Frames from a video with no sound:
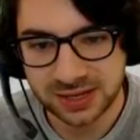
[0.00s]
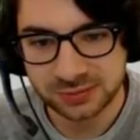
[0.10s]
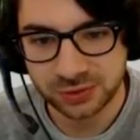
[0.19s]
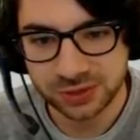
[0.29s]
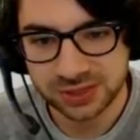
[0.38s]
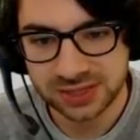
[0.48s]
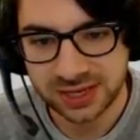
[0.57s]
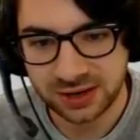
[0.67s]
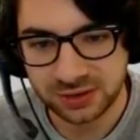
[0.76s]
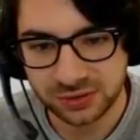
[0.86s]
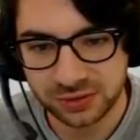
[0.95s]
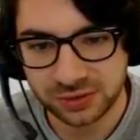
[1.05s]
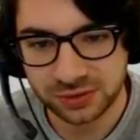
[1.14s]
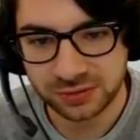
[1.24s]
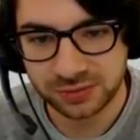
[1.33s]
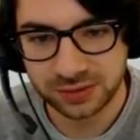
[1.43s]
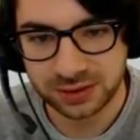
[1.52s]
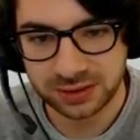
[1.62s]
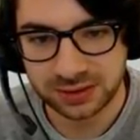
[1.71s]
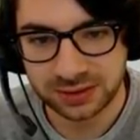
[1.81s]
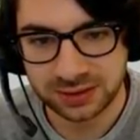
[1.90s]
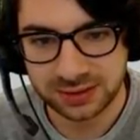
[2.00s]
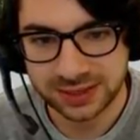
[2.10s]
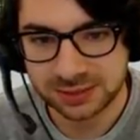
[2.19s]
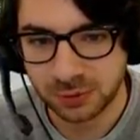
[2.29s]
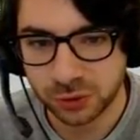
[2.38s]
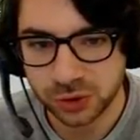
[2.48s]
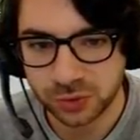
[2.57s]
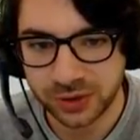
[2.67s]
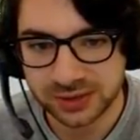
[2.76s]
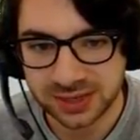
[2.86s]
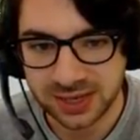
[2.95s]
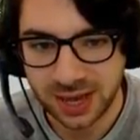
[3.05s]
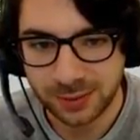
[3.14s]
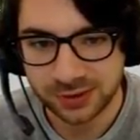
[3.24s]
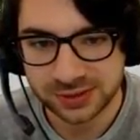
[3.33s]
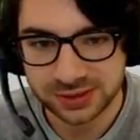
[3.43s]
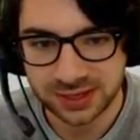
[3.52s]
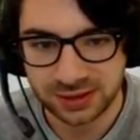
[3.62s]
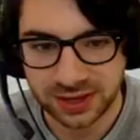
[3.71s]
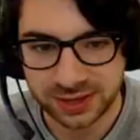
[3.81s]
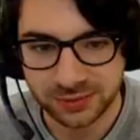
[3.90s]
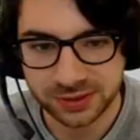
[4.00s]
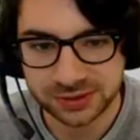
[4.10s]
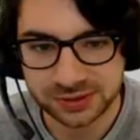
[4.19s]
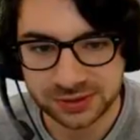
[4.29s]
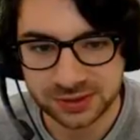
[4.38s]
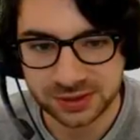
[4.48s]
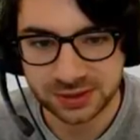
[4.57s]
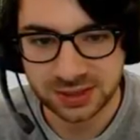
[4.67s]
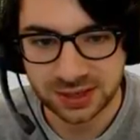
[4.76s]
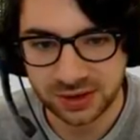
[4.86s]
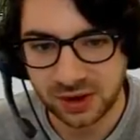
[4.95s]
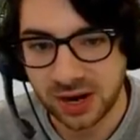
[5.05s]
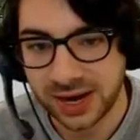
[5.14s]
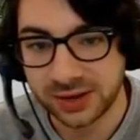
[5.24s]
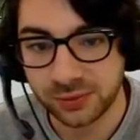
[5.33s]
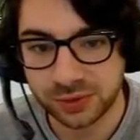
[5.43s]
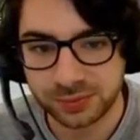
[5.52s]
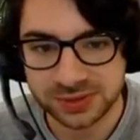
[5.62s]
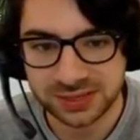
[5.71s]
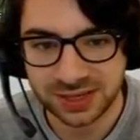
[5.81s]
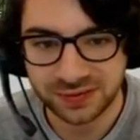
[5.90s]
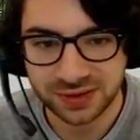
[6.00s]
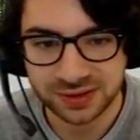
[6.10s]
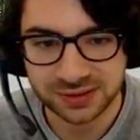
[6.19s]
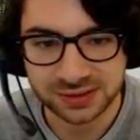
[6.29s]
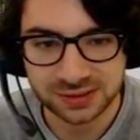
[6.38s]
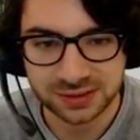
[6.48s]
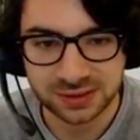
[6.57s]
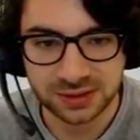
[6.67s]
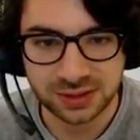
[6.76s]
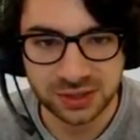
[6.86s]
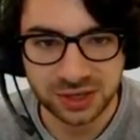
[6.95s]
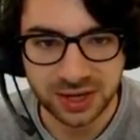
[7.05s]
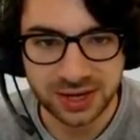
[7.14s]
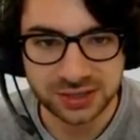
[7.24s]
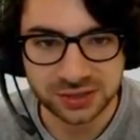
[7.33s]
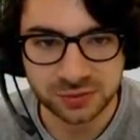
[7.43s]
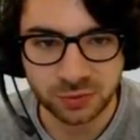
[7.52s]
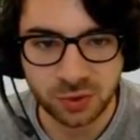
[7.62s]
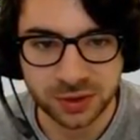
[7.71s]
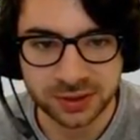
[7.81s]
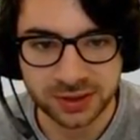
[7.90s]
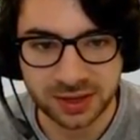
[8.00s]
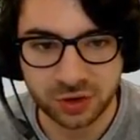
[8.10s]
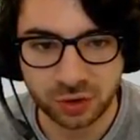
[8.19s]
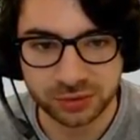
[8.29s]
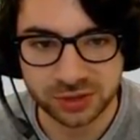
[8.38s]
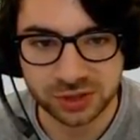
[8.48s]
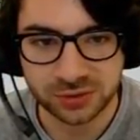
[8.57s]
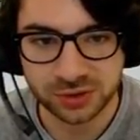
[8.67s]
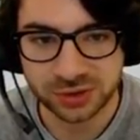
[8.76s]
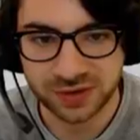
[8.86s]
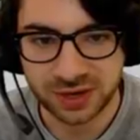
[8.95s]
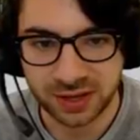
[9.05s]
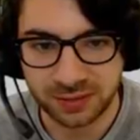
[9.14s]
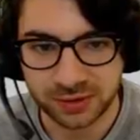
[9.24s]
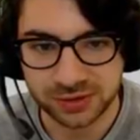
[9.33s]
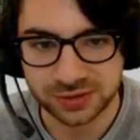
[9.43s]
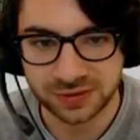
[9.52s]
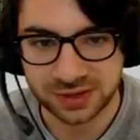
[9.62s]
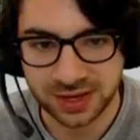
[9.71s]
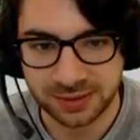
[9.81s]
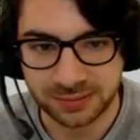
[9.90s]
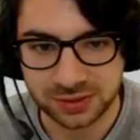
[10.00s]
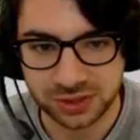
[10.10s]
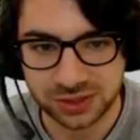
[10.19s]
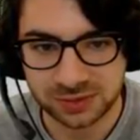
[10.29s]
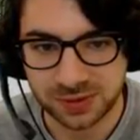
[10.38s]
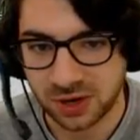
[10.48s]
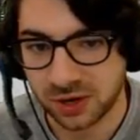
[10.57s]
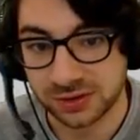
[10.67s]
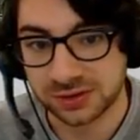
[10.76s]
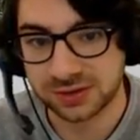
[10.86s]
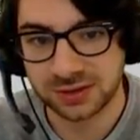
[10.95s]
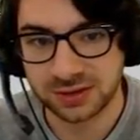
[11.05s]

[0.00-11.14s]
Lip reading: It's more just how exposure works in cameras and how light works, how your eye will perceive things. You kind of just want a normal distribution of color most of the time, just because.